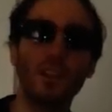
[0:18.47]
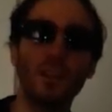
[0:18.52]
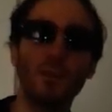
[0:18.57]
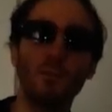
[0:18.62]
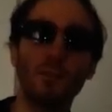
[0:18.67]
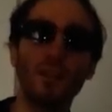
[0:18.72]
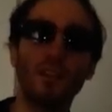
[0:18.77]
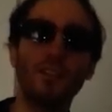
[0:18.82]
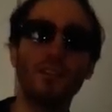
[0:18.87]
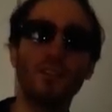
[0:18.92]

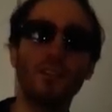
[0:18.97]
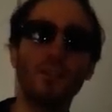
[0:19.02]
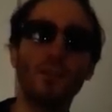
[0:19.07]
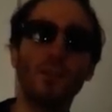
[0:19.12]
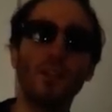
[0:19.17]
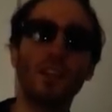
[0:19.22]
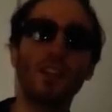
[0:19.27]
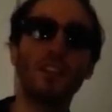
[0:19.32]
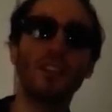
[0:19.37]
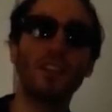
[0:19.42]
in
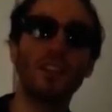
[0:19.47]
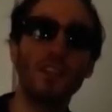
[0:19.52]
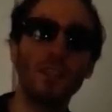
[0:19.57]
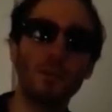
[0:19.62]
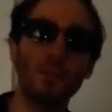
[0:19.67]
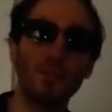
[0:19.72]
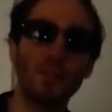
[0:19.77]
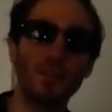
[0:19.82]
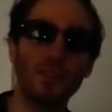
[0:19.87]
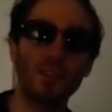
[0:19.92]
particular
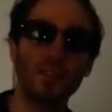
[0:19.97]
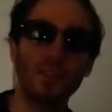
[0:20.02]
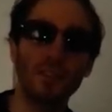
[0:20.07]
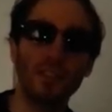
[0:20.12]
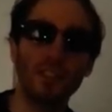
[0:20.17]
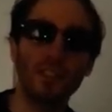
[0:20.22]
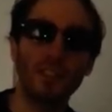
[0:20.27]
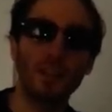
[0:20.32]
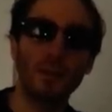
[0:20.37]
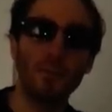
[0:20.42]
Naples
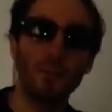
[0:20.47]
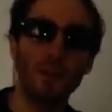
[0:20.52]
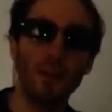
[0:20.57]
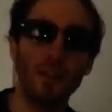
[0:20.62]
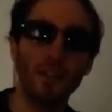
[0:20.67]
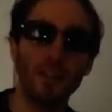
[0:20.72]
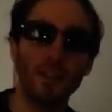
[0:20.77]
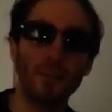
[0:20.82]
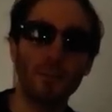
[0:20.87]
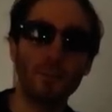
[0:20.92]
in
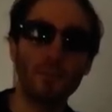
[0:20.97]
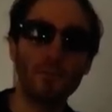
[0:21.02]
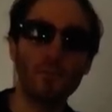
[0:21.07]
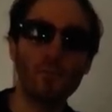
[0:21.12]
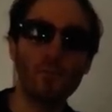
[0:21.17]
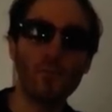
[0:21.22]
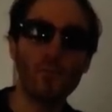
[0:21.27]
Campania.